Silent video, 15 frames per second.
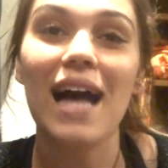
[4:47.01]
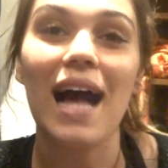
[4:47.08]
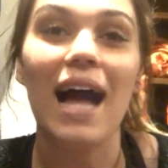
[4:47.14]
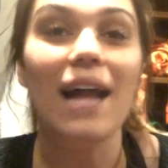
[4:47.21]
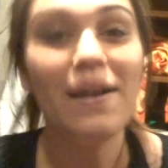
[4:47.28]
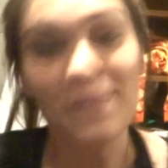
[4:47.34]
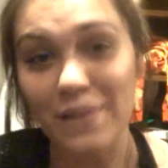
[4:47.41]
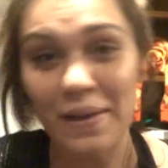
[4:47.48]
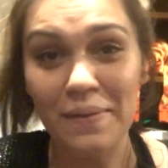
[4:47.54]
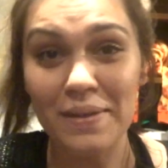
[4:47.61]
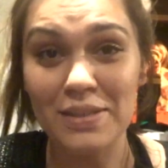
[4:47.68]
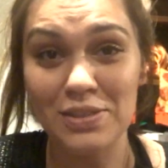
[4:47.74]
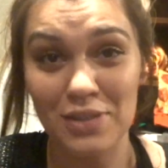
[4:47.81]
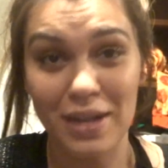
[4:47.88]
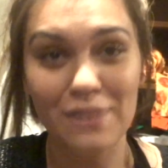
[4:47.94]
I don't know
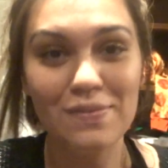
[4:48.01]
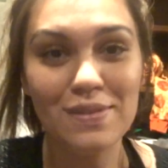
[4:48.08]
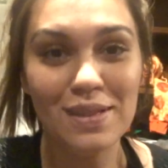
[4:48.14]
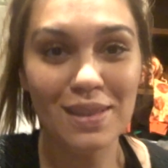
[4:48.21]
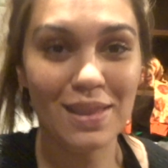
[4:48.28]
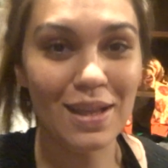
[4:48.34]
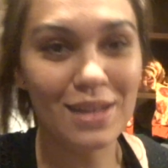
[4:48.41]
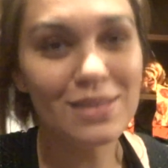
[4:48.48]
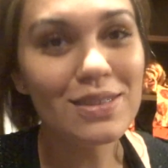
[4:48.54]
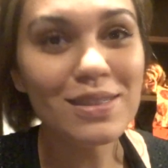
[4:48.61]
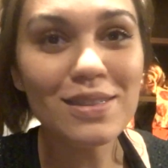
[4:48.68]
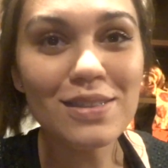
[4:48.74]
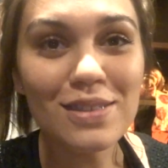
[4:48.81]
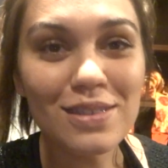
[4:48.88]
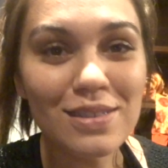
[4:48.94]
what Dreft laundry
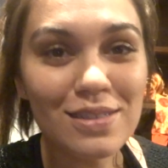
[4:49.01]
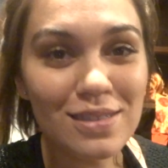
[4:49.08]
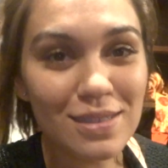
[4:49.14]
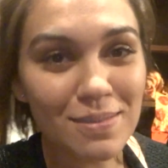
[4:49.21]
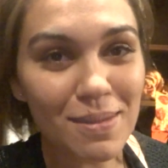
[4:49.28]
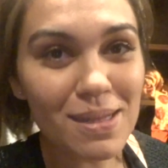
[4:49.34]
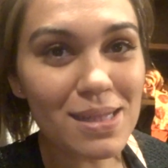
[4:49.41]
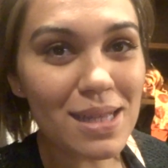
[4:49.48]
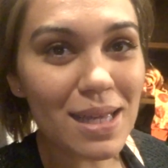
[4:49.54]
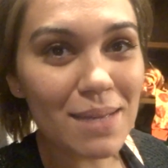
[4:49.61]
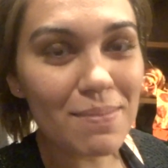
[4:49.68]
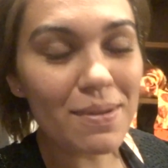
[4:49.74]
detergent smells like,